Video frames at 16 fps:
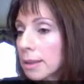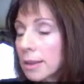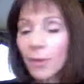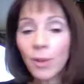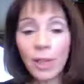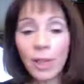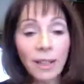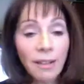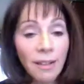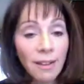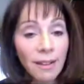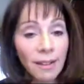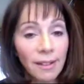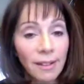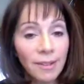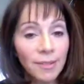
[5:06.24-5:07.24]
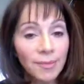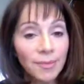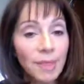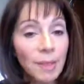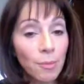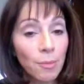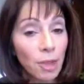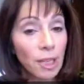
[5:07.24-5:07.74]
What do you think?
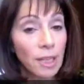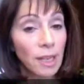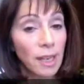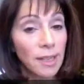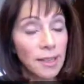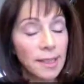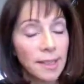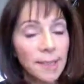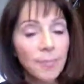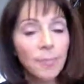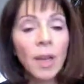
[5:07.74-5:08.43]
Pretty nice.